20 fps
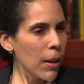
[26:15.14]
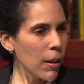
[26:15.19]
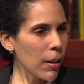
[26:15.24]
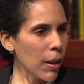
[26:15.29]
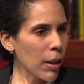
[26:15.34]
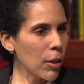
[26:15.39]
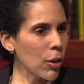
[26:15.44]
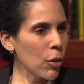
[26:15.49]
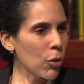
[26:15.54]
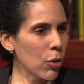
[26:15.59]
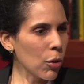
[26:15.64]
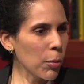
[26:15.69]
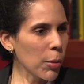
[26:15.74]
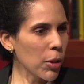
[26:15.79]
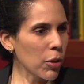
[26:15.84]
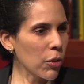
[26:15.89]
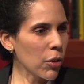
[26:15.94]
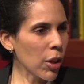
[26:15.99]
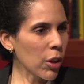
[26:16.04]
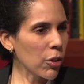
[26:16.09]
Thank you so
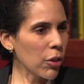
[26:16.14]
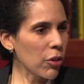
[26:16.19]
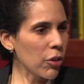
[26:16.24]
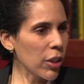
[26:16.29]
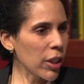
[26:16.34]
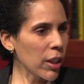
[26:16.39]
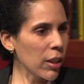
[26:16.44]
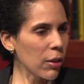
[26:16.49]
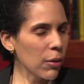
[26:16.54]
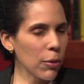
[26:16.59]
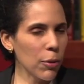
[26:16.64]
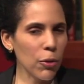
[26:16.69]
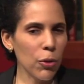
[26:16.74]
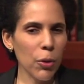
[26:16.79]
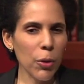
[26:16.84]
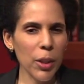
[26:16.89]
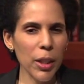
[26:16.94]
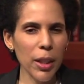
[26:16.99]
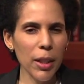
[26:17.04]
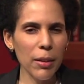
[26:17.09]
much, Dr. Jenkins, for
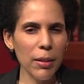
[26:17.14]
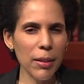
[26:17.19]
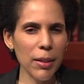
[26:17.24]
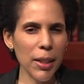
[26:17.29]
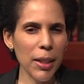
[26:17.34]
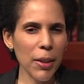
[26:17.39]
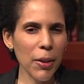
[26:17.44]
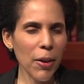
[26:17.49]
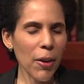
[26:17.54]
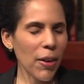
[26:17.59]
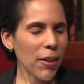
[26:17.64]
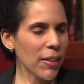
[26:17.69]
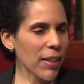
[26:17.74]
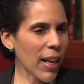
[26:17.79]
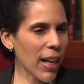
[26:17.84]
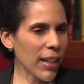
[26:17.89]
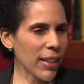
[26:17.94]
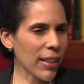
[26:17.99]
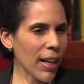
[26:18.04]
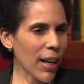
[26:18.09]
joining us here at